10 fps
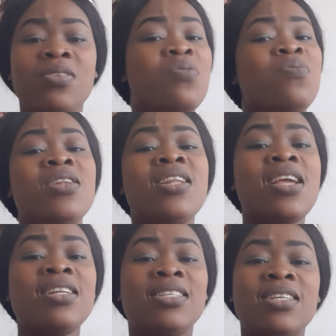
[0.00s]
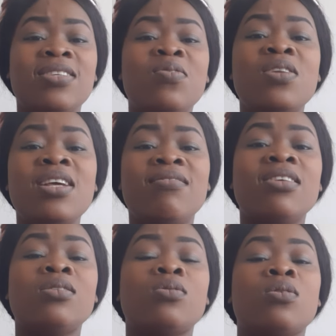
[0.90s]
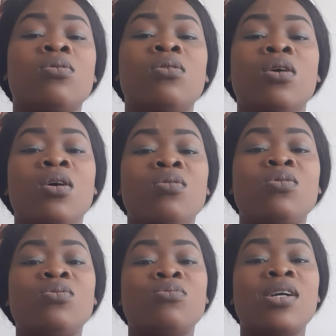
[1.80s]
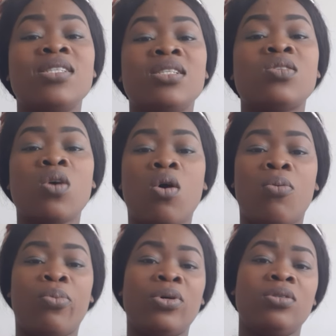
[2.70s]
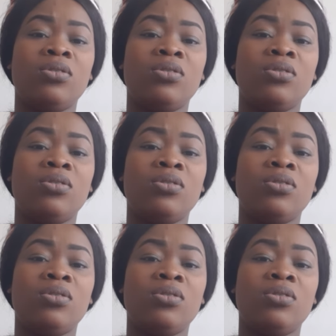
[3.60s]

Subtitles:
you need it. You need this to raise it up.